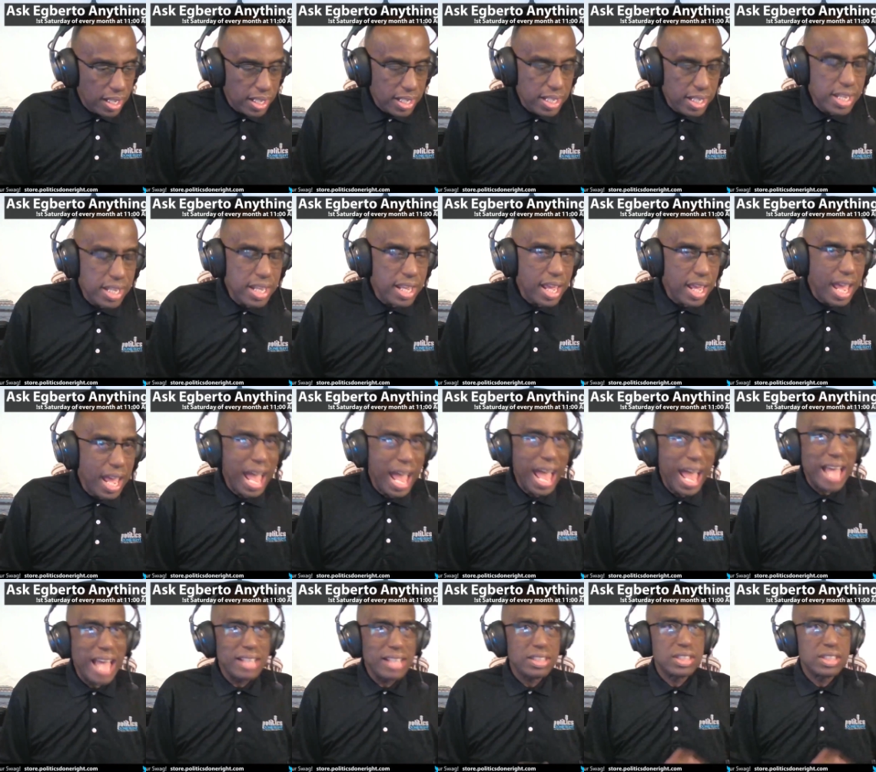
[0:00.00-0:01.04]
he
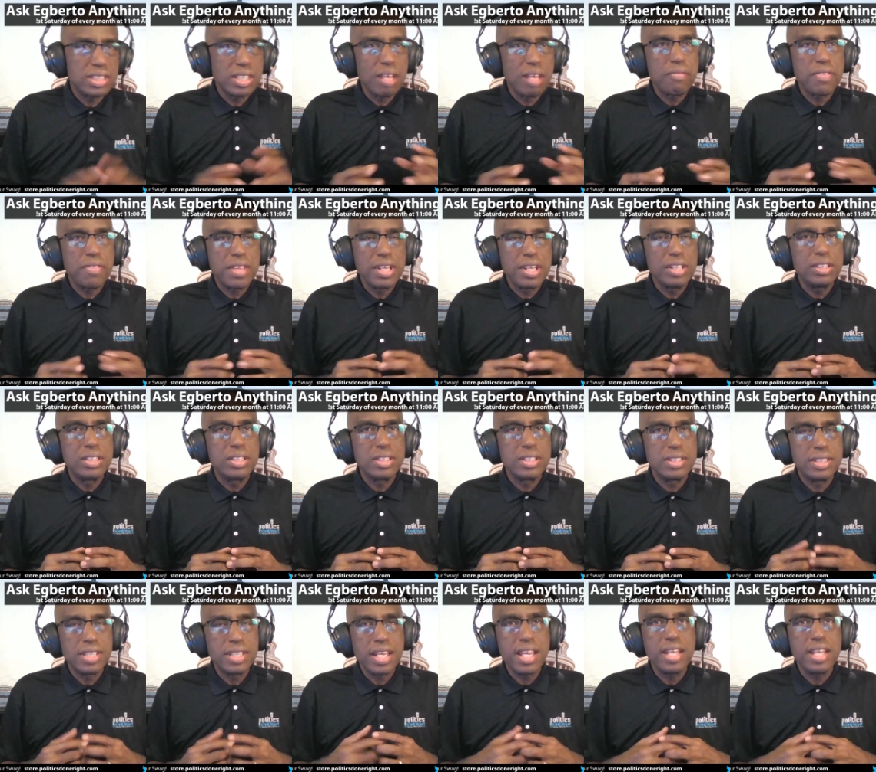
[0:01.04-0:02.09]
had something to
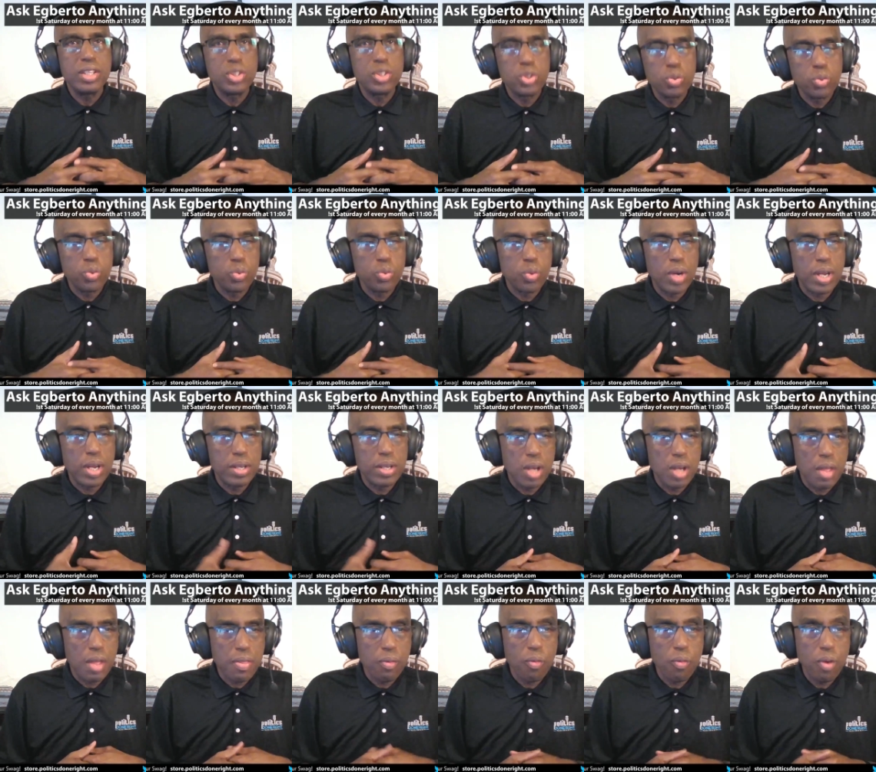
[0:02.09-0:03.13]
say to
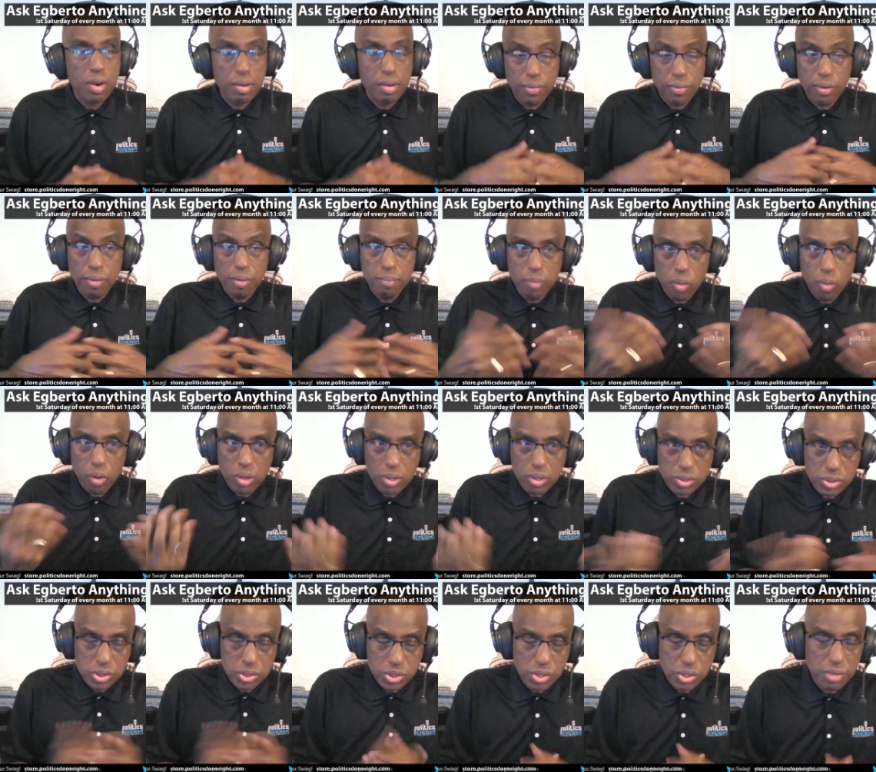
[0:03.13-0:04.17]
another one of our more
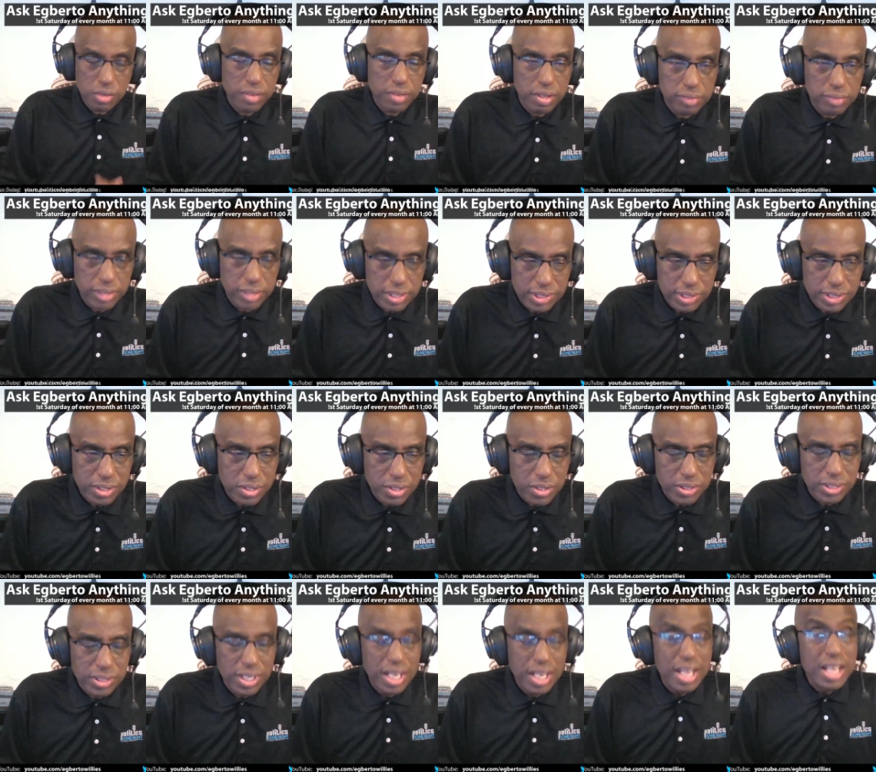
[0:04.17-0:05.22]
conservative
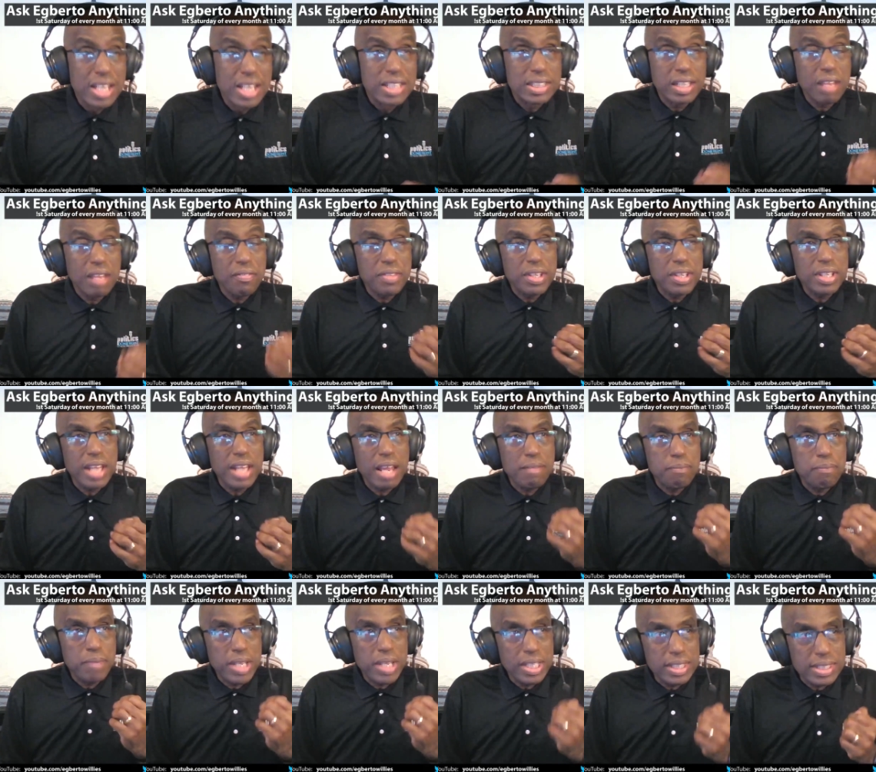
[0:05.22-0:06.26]
listeners, something that
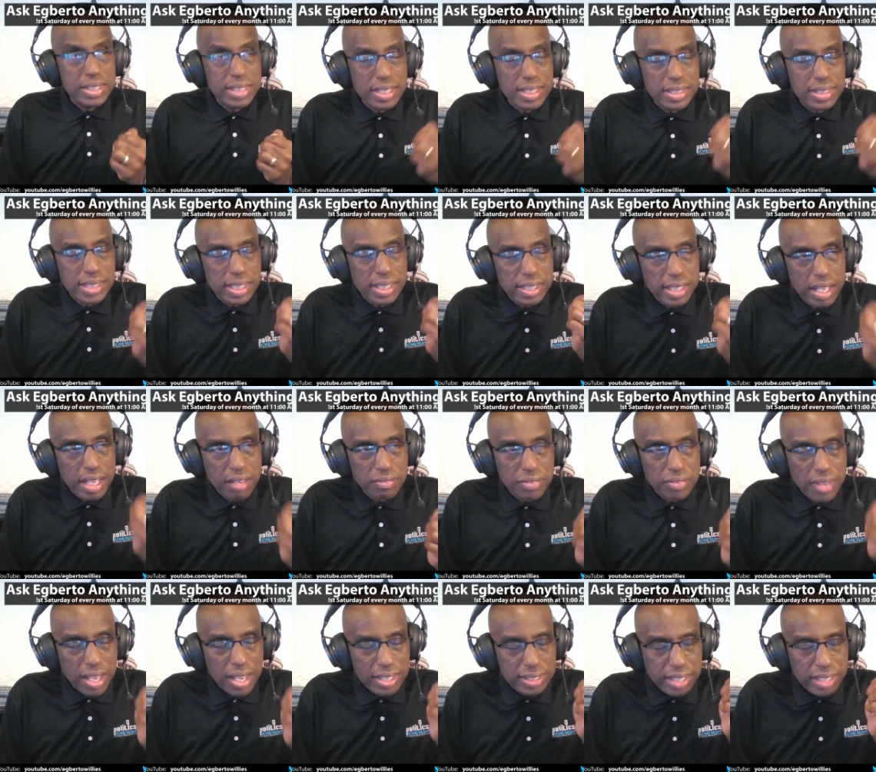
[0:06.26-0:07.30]
made sense and
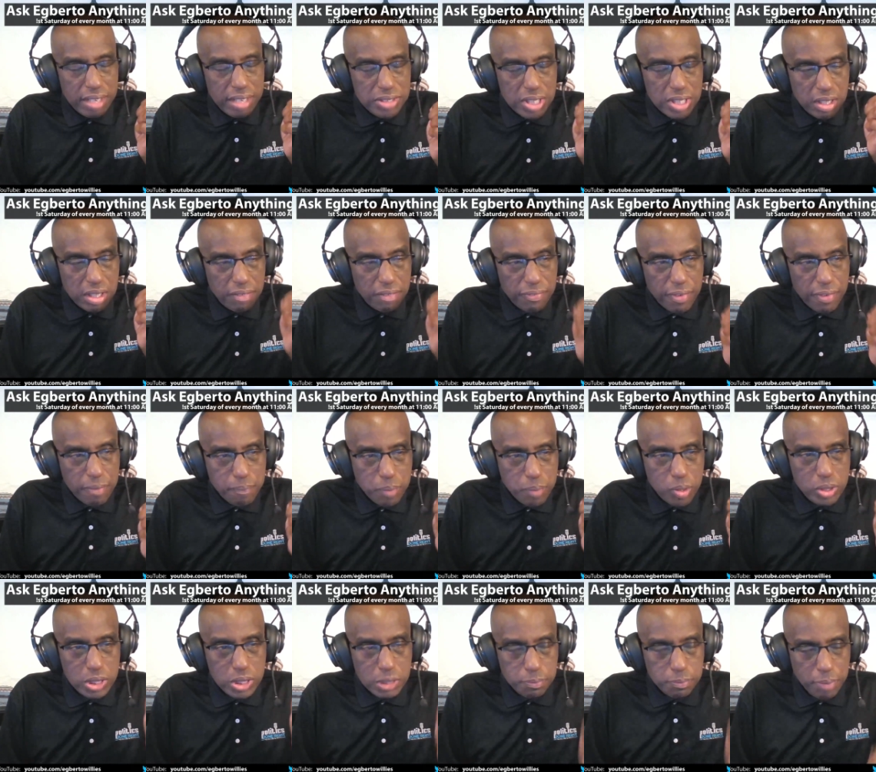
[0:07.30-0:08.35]
gives a different
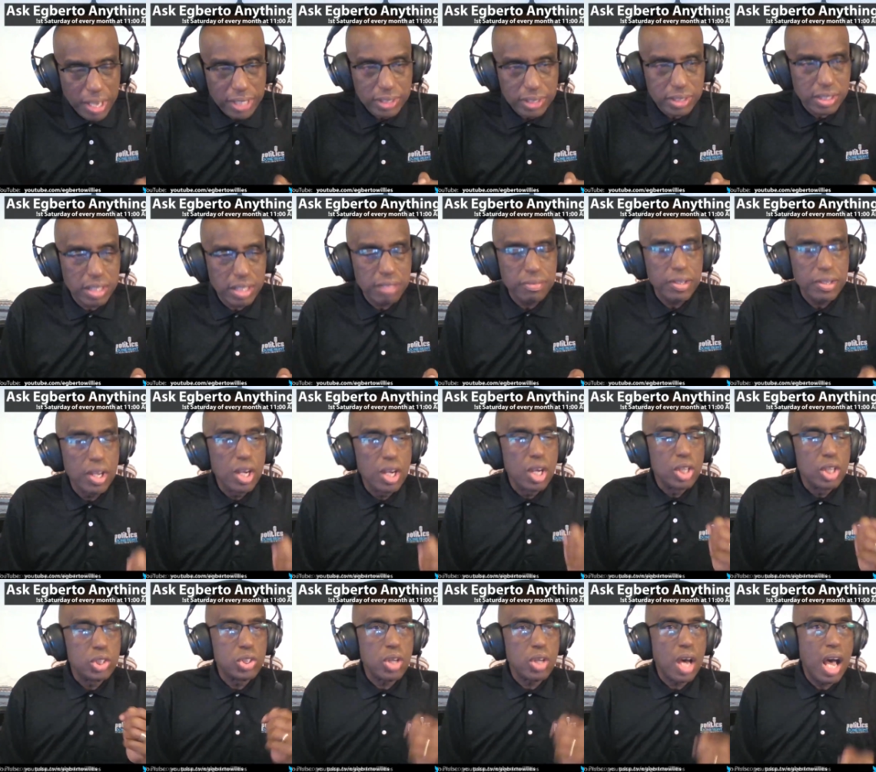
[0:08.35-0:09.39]
perspective
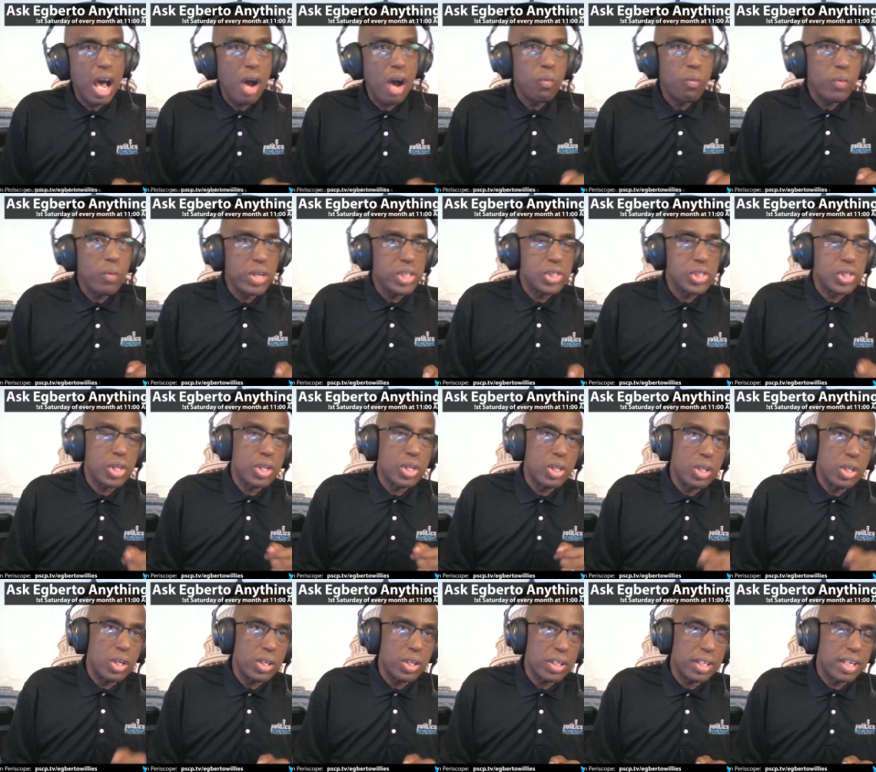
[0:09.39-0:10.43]
to how we should
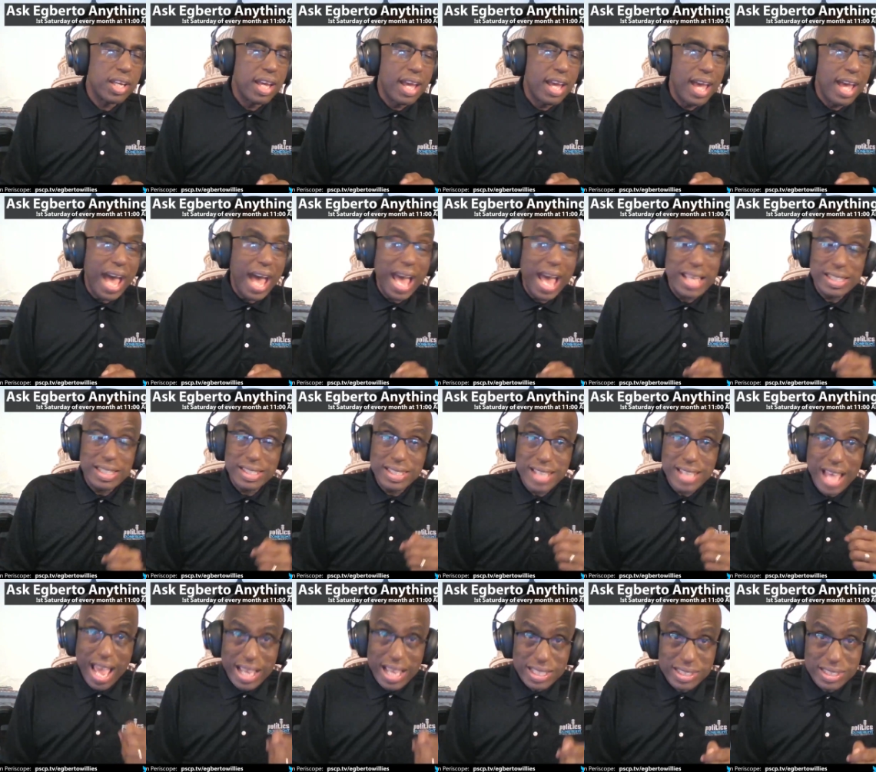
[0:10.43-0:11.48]
look at
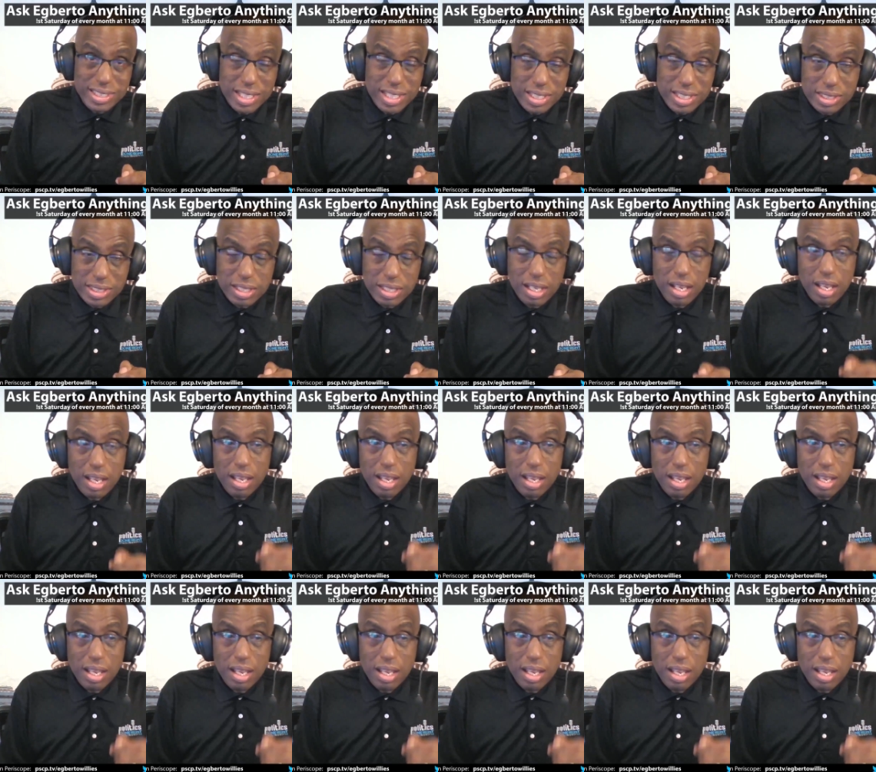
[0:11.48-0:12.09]
taxes